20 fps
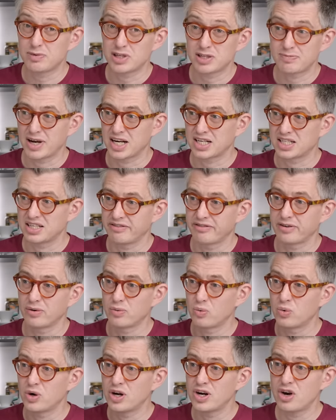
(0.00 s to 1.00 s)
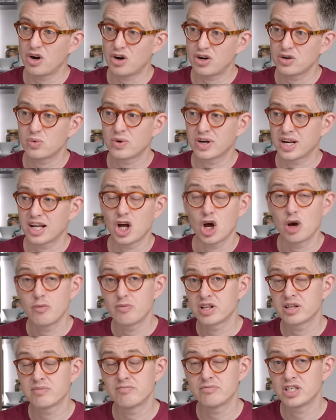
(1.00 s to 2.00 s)
perspective were not what I
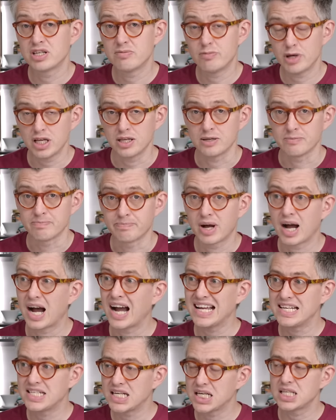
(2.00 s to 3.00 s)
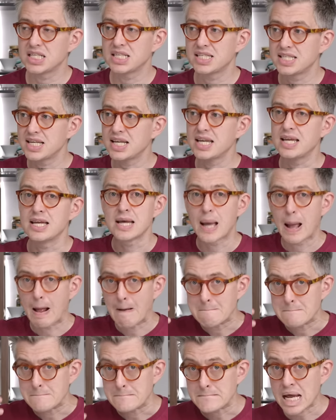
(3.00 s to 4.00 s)
hoped them to be. I didn't see
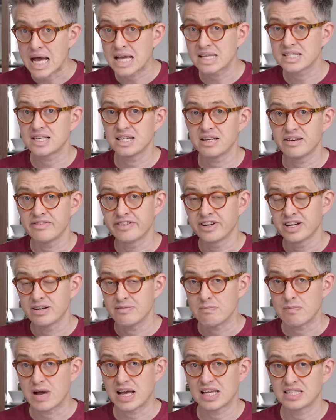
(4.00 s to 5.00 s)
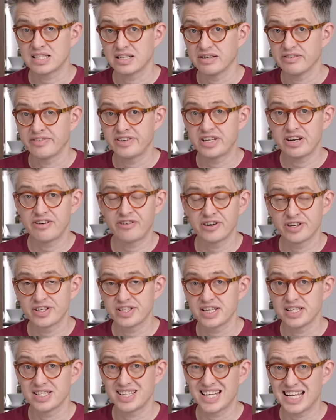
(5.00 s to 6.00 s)
massive massive
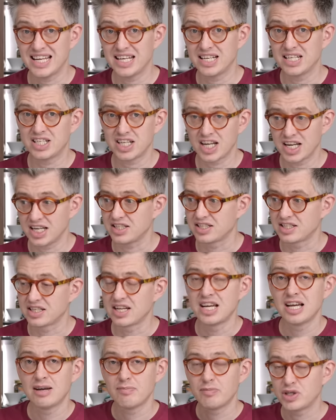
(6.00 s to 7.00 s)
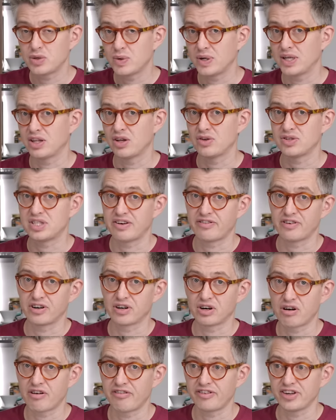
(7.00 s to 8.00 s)
differences in taste between those
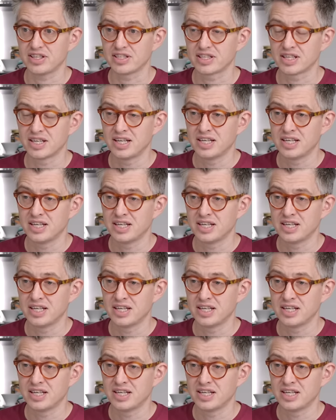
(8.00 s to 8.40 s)
different coffees.